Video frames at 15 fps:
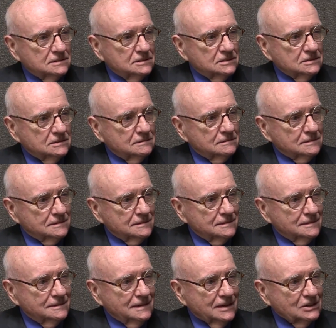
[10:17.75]
to
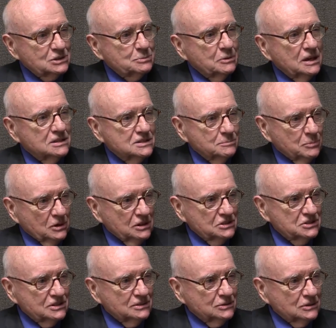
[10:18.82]
express a
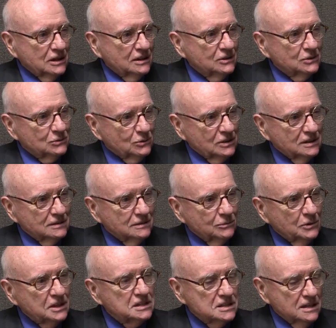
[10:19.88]
personal note, when
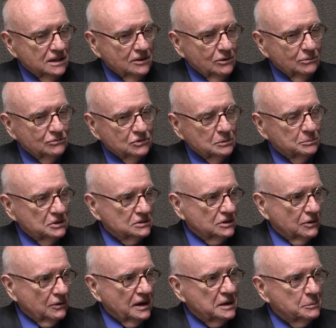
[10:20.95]
we did a home for Bill
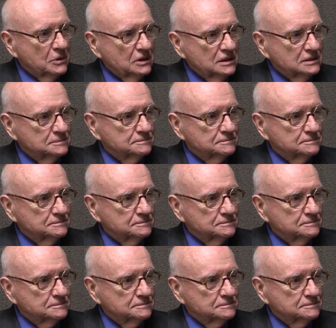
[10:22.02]
Kramer,